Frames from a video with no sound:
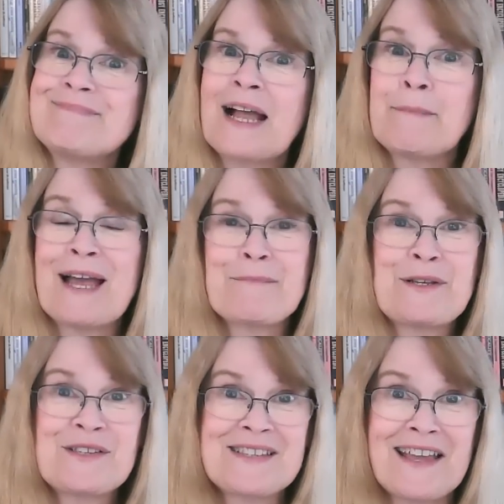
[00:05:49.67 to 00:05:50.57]
I'm
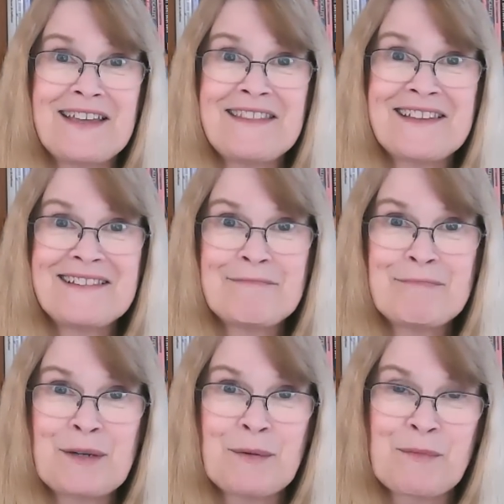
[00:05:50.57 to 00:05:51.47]
happy to say that
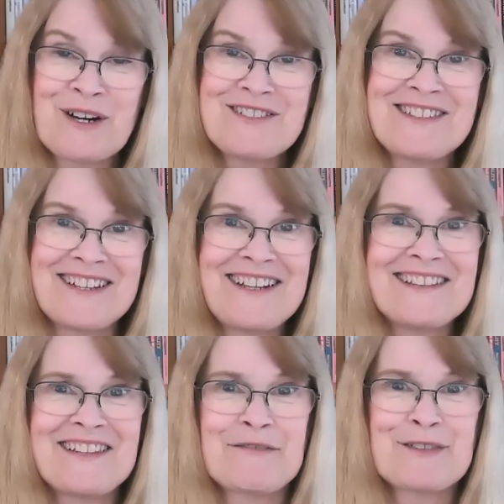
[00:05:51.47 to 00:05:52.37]
minimum wage did
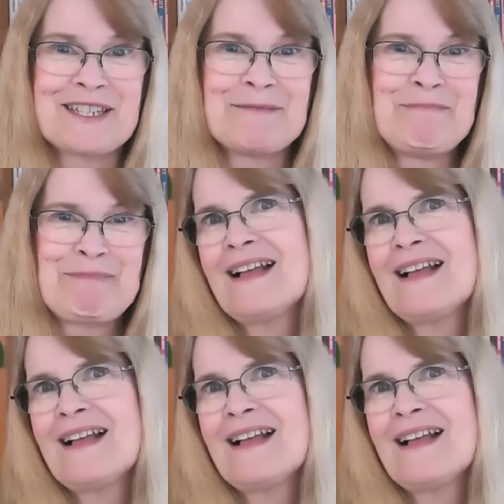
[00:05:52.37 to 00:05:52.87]
get lifted.